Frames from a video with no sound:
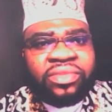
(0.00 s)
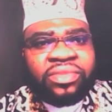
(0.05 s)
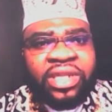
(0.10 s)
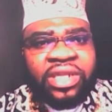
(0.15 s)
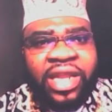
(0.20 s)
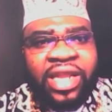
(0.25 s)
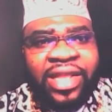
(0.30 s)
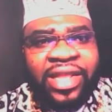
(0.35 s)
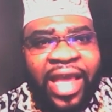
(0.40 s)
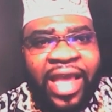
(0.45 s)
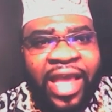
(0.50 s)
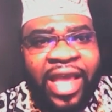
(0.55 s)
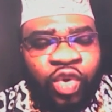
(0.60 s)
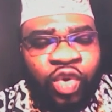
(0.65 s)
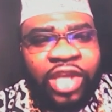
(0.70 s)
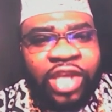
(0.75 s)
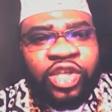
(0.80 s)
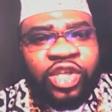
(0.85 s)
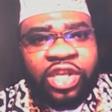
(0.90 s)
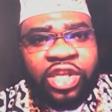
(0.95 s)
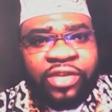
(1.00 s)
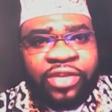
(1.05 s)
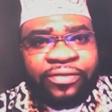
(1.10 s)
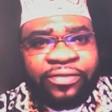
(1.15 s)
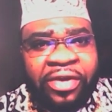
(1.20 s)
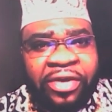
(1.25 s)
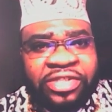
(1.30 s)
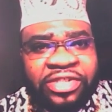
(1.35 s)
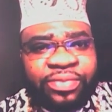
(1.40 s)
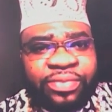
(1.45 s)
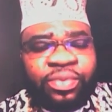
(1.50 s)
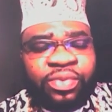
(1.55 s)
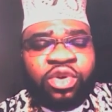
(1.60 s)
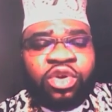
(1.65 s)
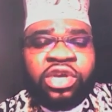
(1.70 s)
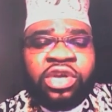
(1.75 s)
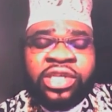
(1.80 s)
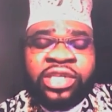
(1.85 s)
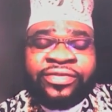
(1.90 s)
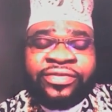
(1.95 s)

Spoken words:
Education is very simple. It's very